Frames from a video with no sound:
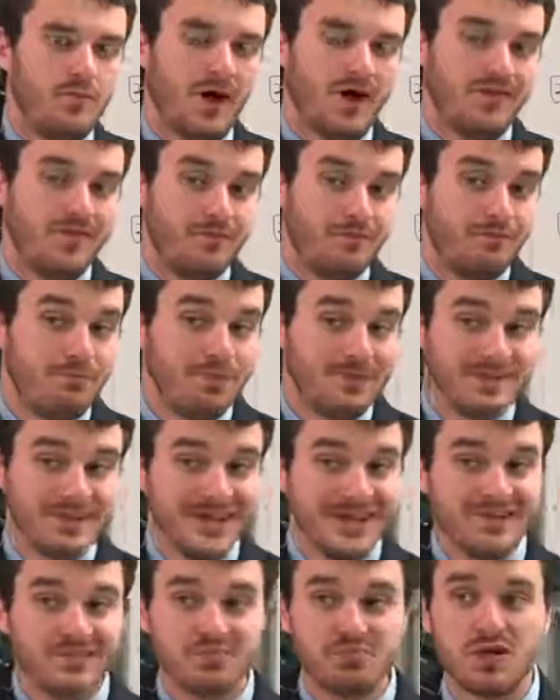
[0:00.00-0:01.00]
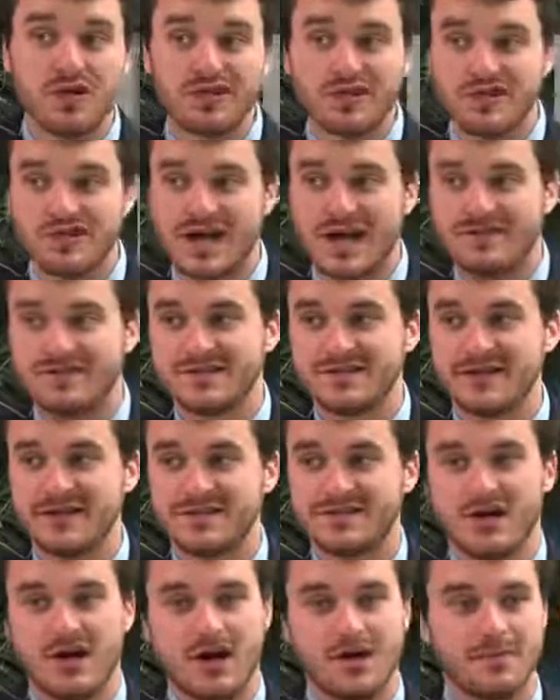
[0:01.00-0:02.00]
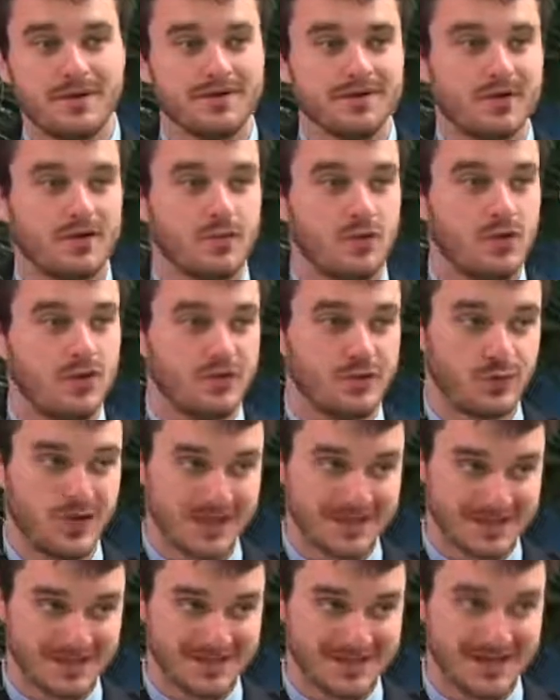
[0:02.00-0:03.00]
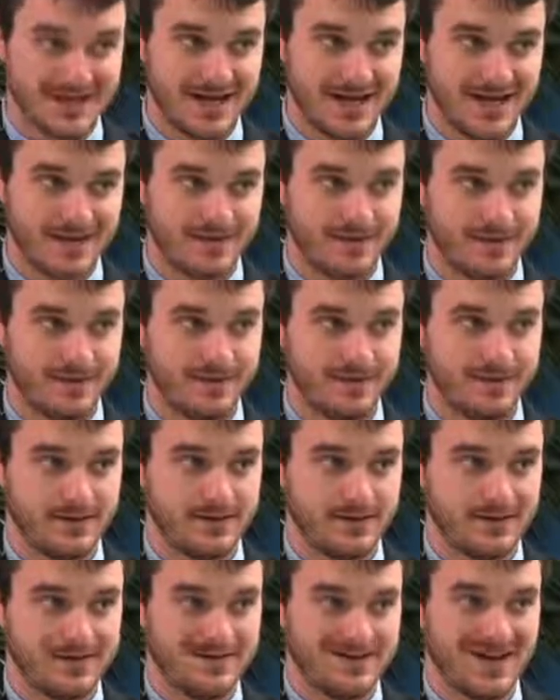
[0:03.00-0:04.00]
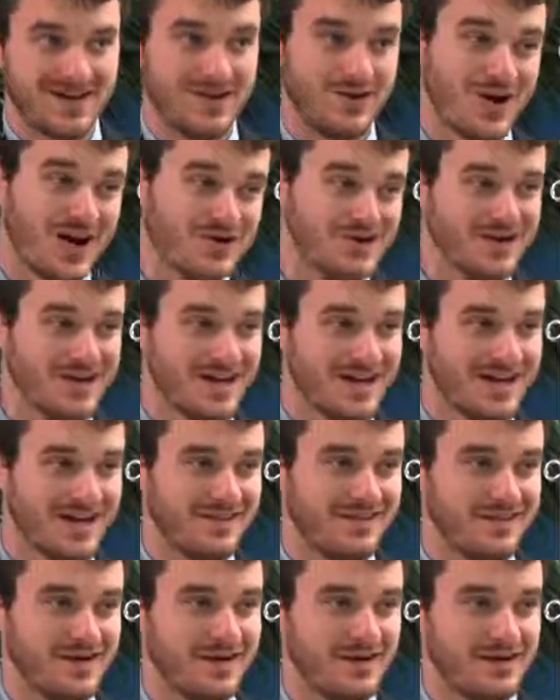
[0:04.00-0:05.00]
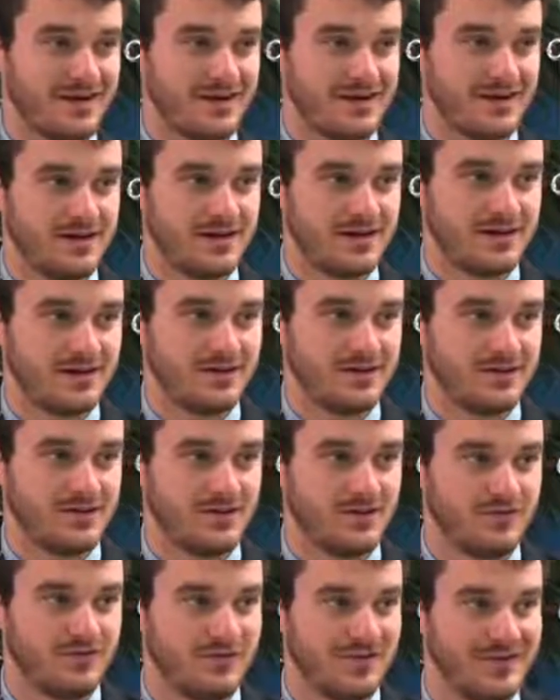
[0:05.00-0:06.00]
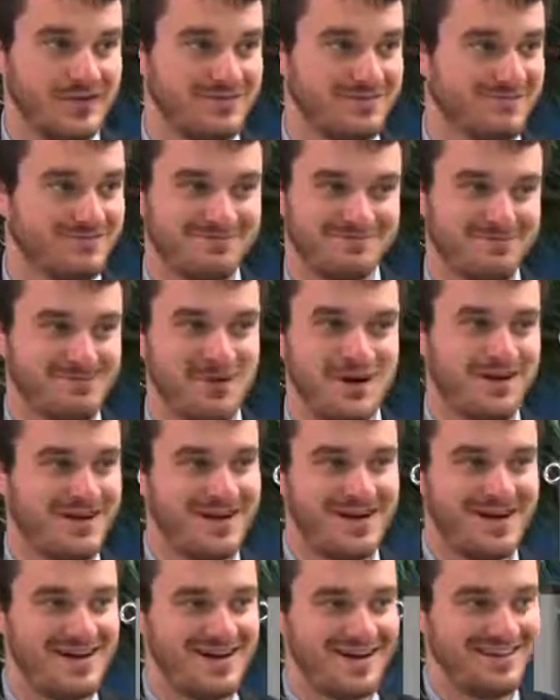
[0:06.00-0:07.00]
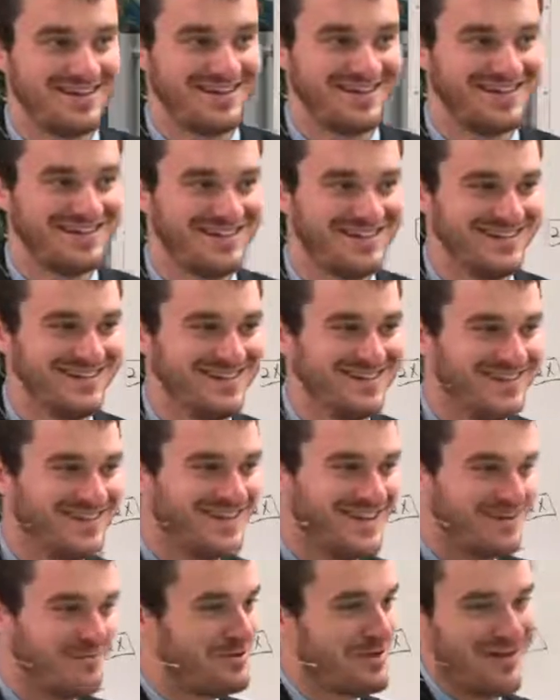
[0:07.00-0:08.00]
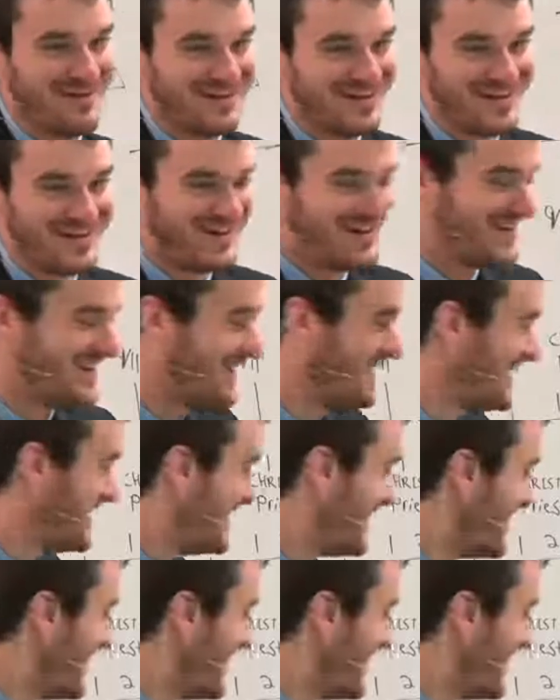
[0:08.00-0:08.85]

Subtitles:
I believe Brother Jeff is going to talk about the 126 today. Are you actually going to get there? Hopefully. Probably not. Probably not.